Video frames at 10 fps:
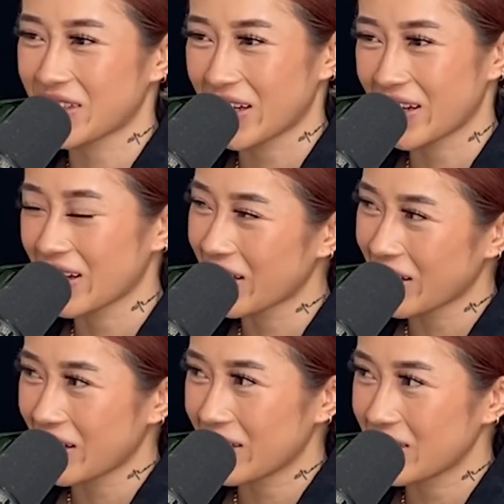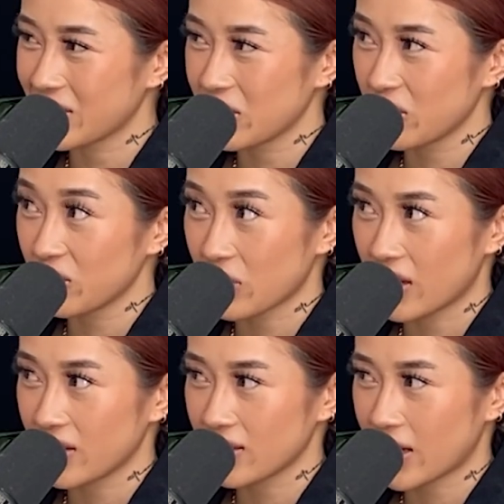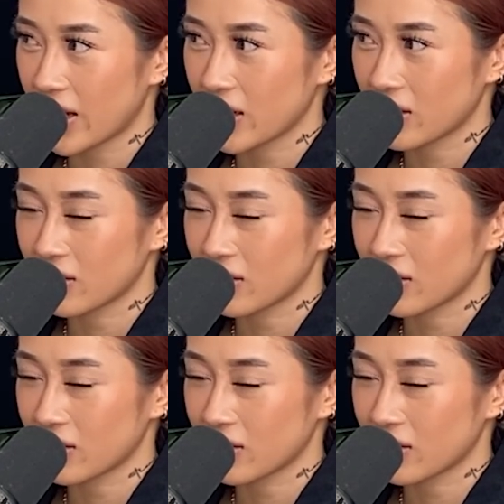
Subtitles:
Like, and it's like,